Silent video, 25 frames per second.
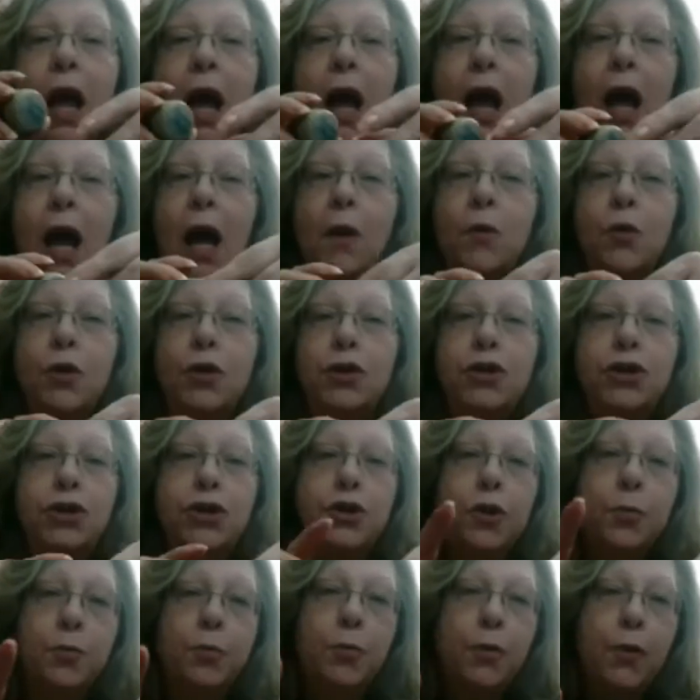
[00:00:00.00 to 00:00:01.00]
I want
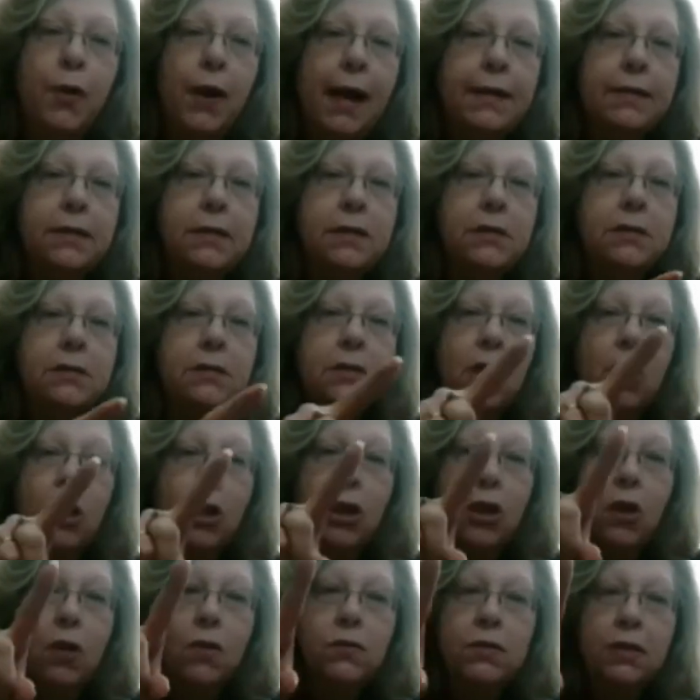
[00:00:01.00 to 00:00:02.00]
you to practice
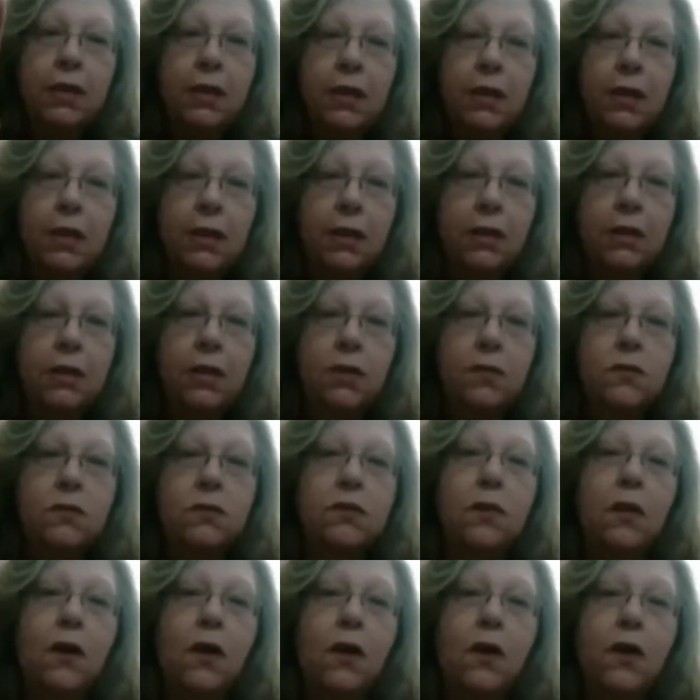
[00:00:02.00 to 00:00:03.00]
closing
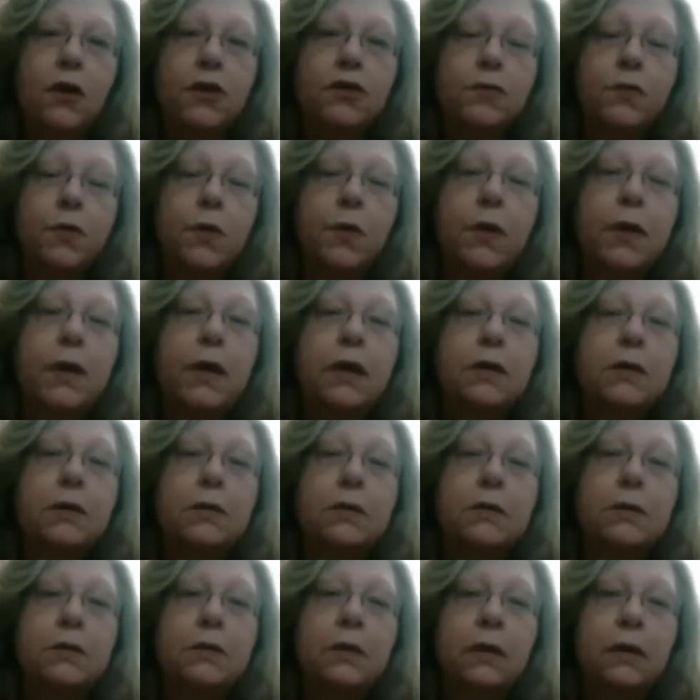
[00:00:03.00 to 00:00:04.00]
those large
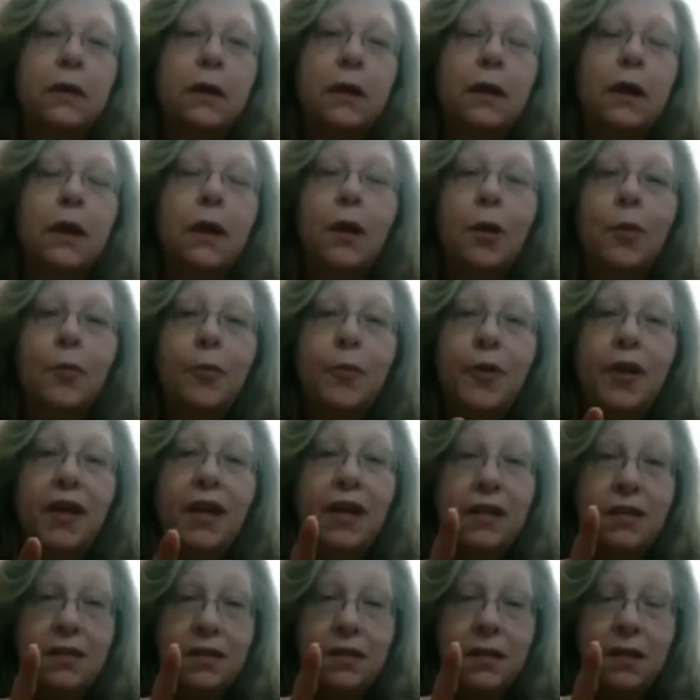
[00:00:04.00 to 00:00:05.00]
rings,
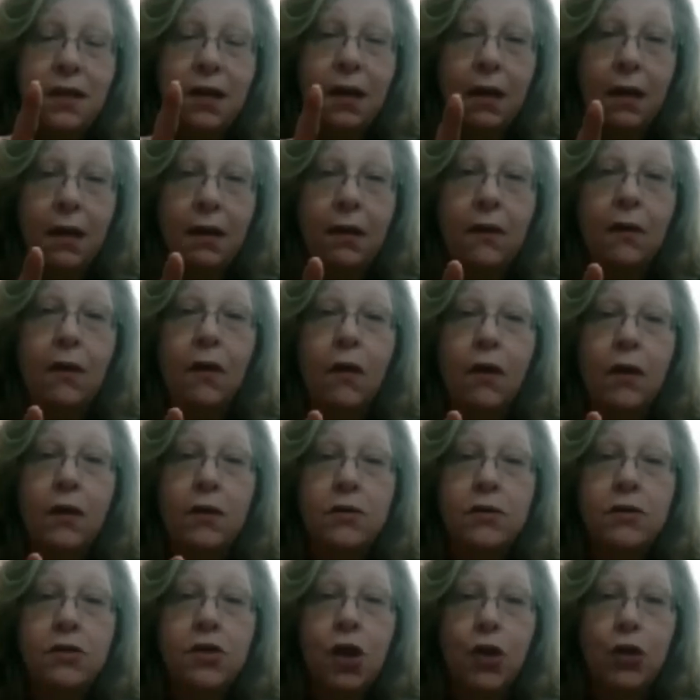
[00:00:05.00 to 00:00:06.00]
because in
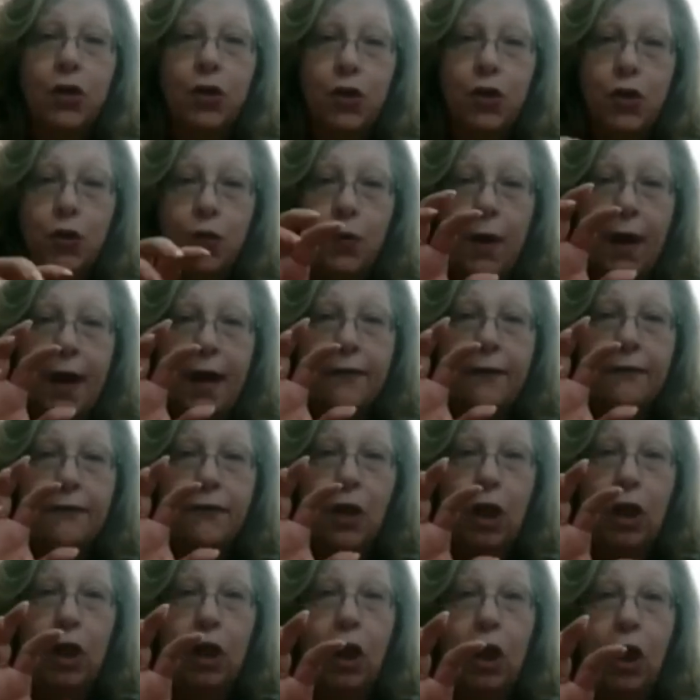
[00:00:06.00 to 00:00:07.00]
ANKARS, you have
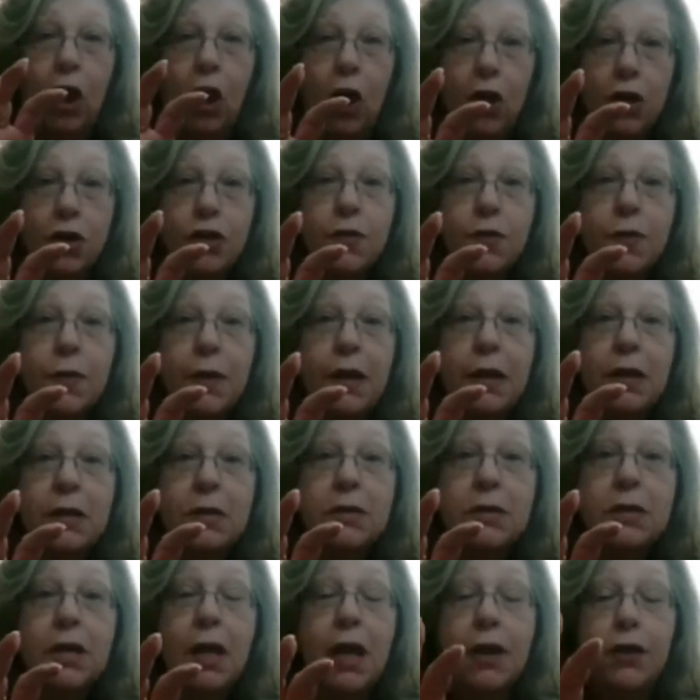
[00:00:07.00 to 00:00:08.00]
large
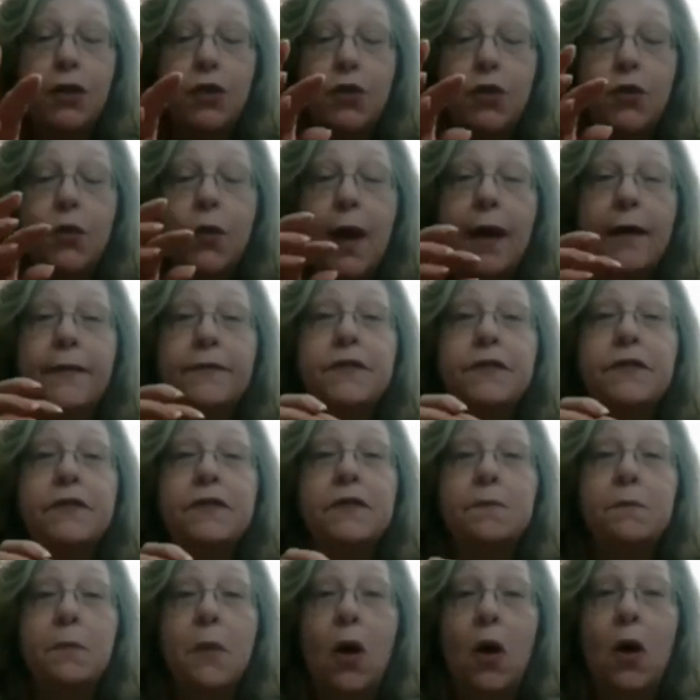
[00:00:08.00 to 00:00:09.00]
rings and you have
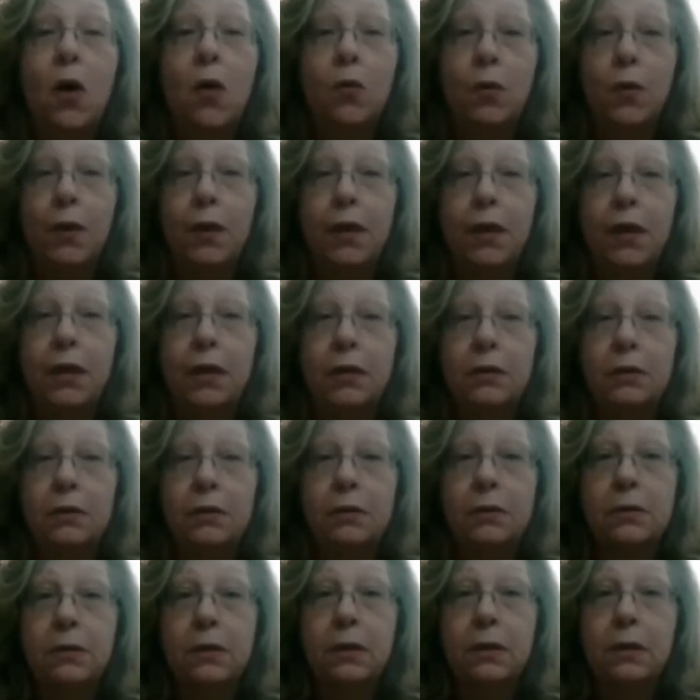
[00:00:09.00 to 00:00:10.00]
small rings.